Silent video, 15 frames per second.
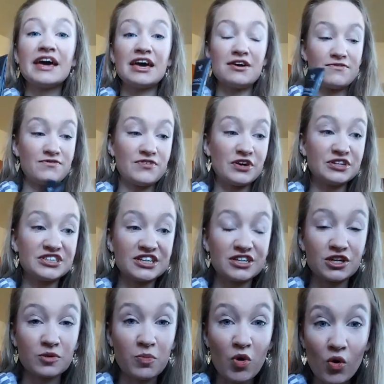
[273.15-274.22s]
It fills
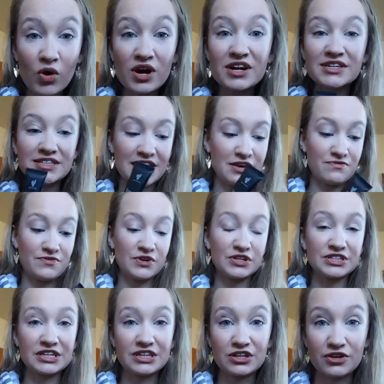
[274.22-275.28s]
in your pores, it
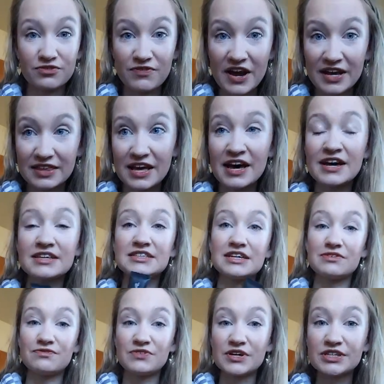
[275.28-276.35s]
fills in your fine lines,
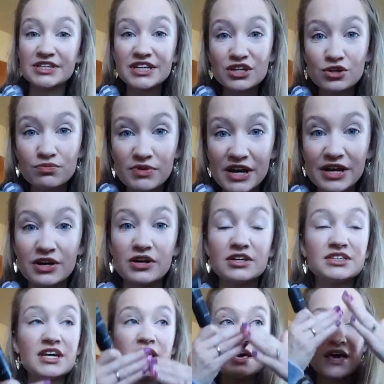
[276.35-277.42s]
it fills in your
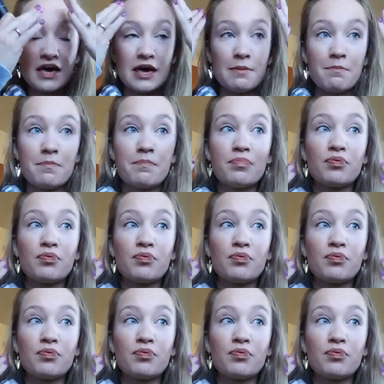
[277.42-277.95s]
wrinkles, it